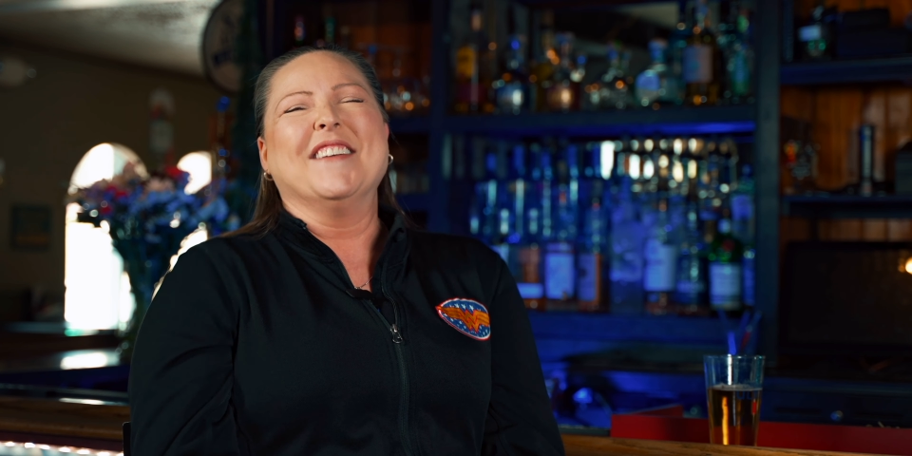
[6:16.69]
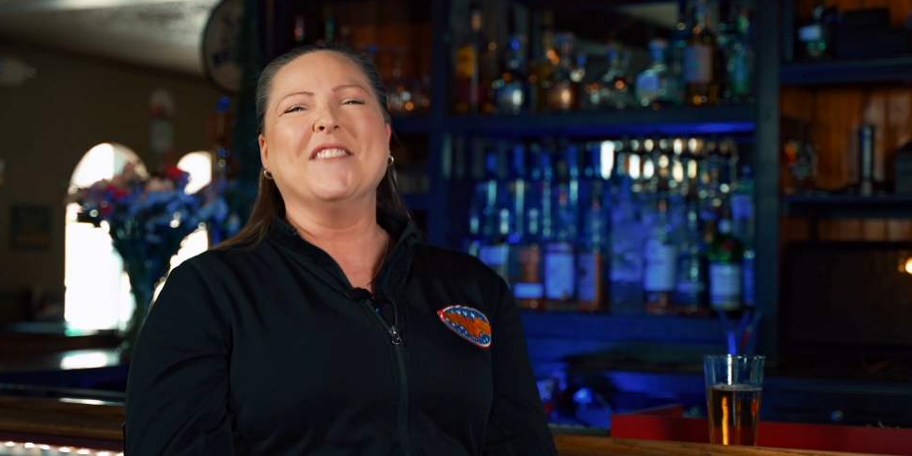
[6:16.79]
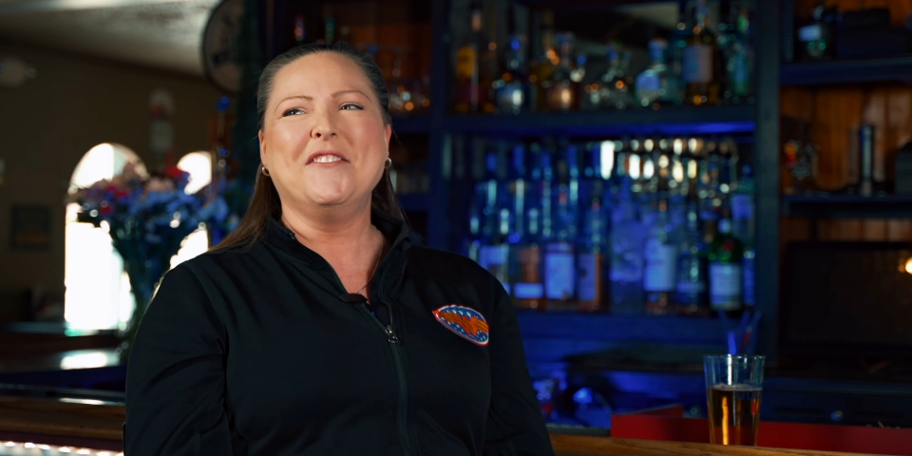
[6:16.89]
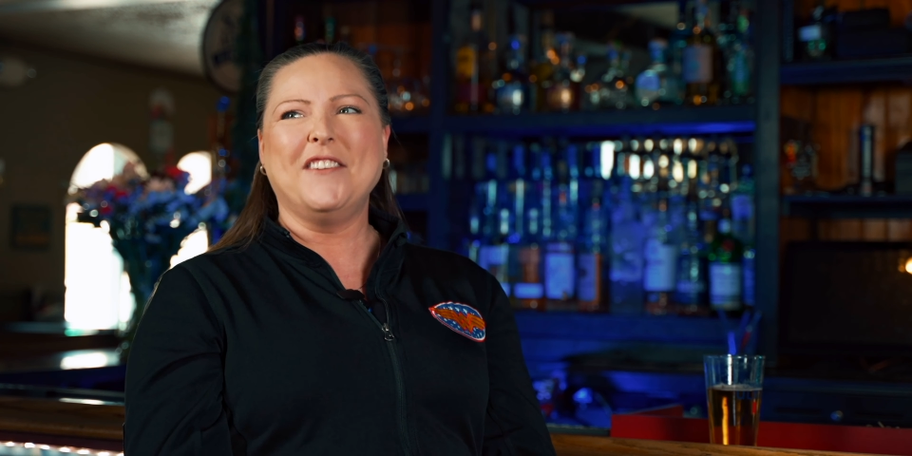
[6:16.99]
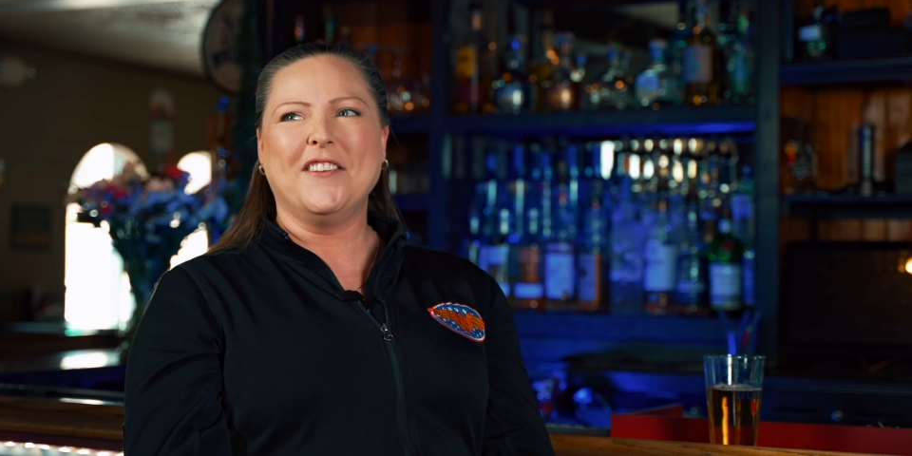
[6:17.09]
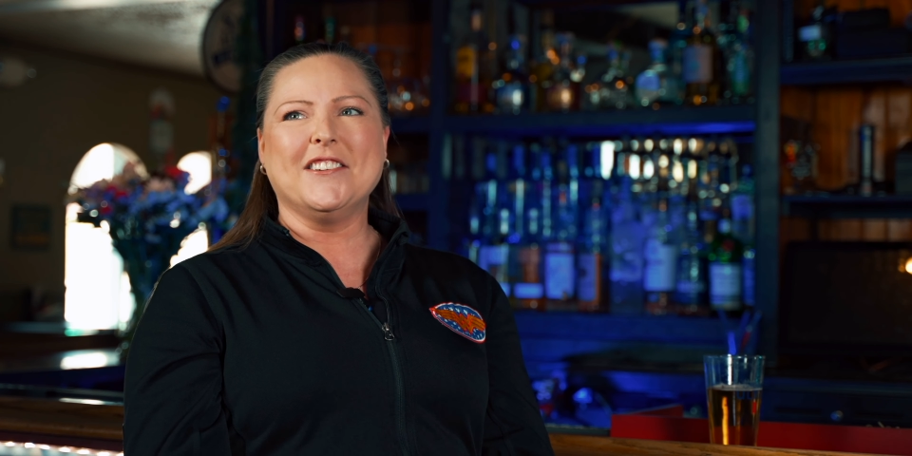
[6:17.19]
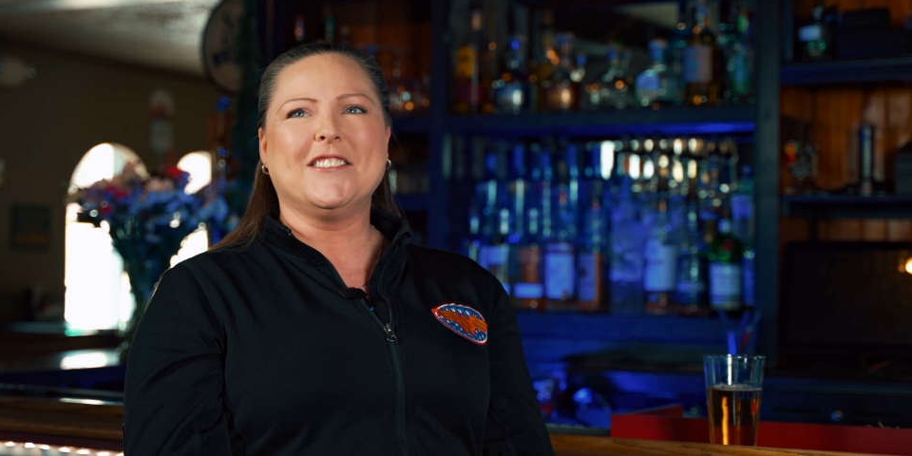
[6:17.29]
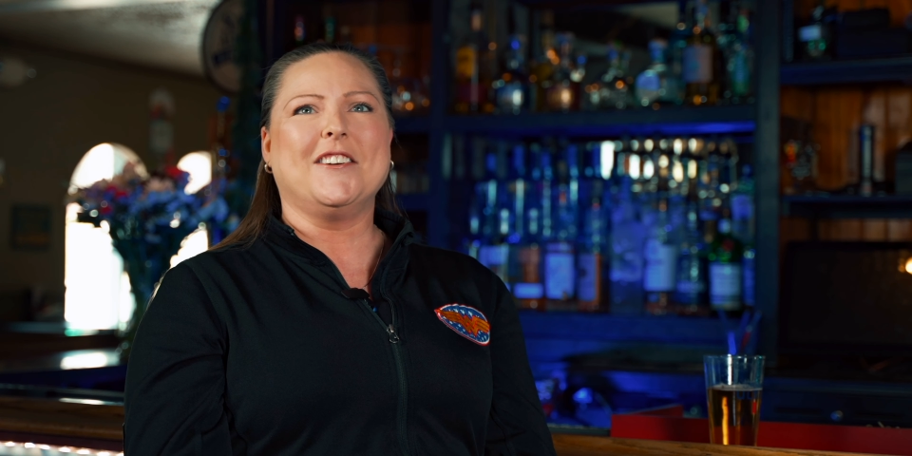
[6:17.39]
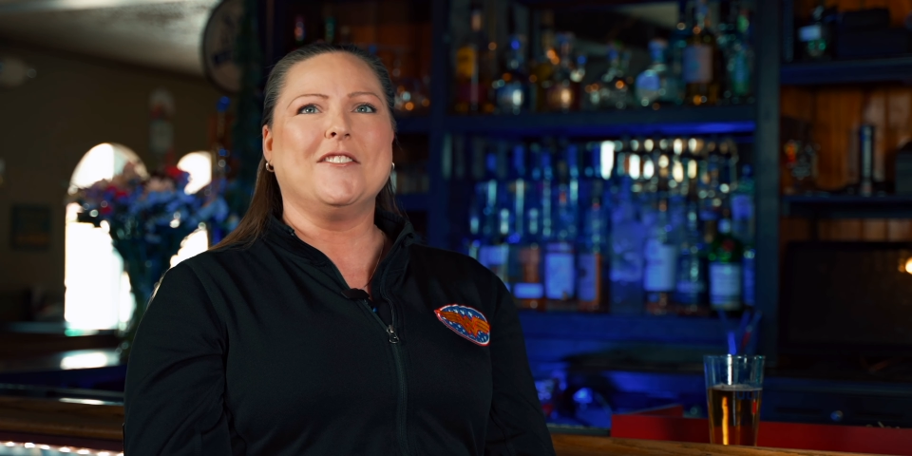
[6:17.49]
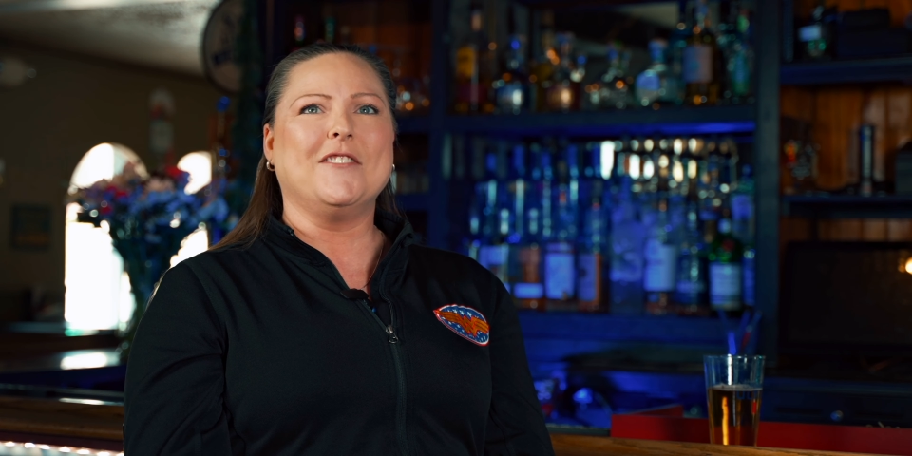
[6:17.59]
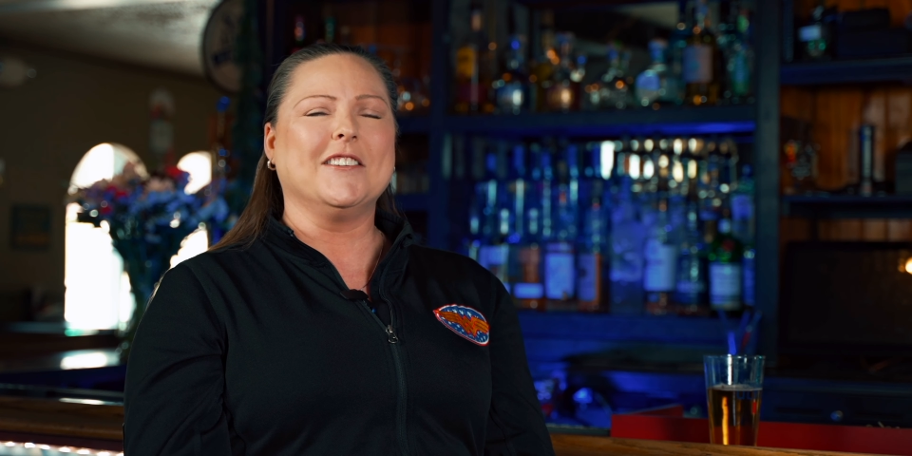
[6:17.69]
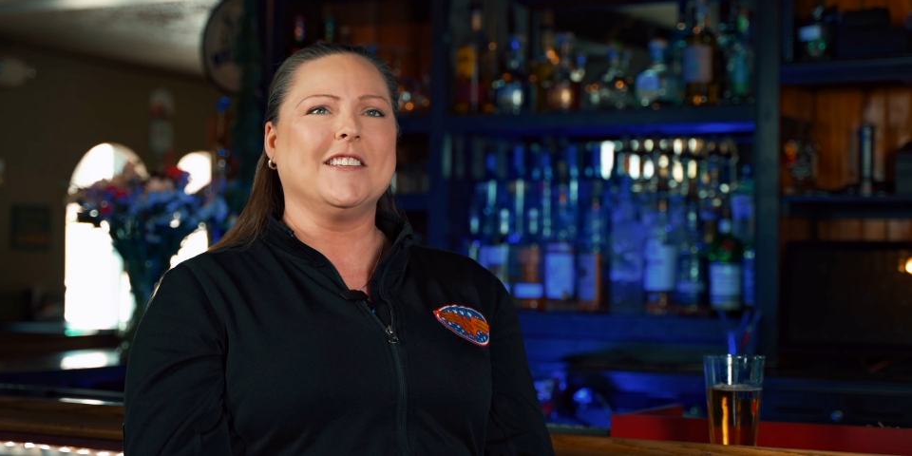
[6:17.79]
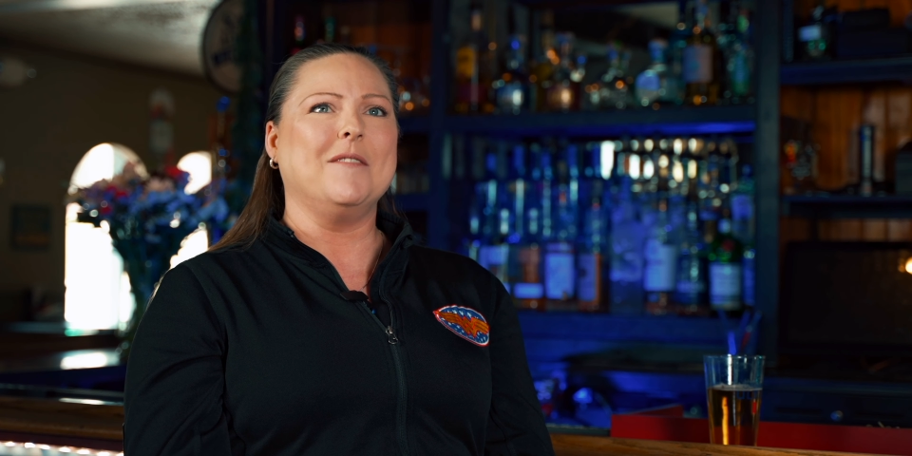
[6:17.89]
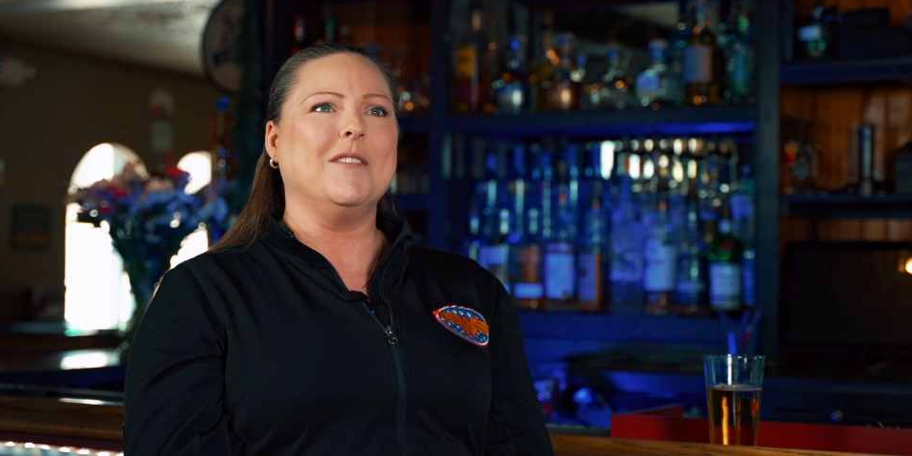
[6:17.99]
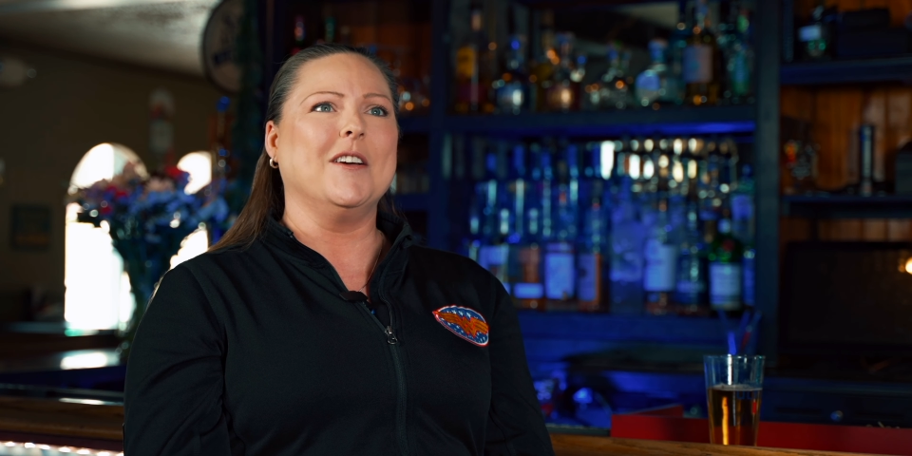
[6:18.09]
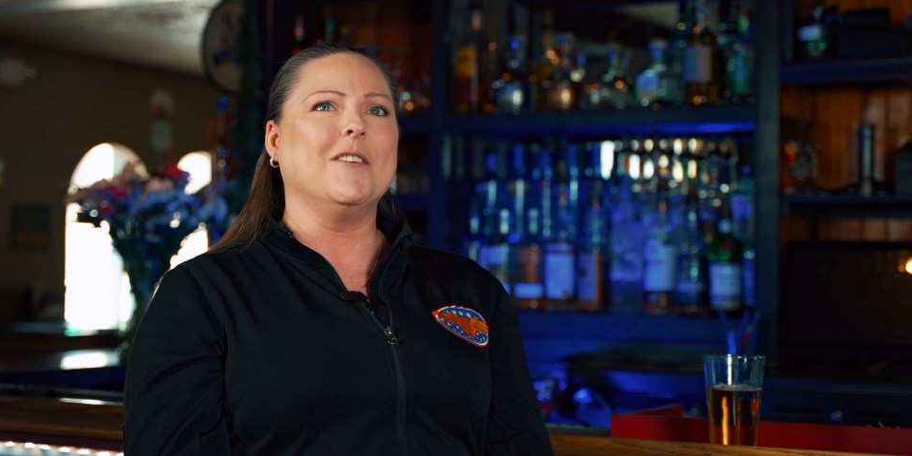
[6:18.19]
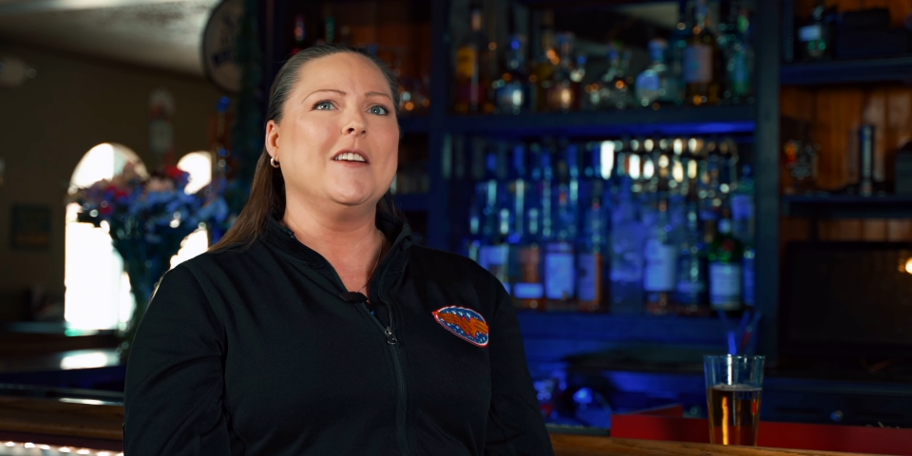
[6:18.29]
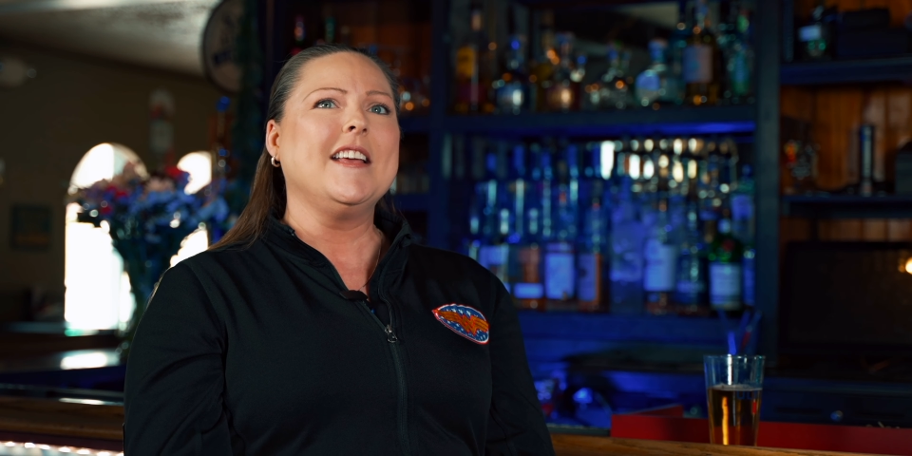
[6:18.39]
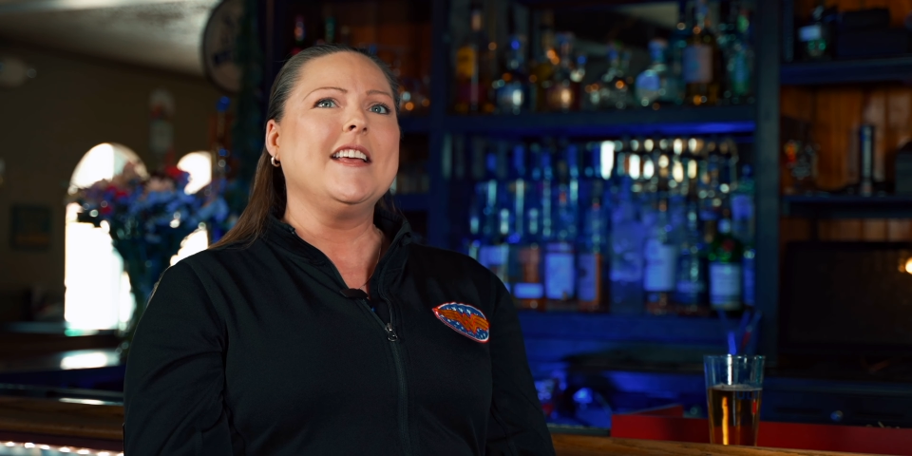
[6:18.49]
My favorite song of all time, though,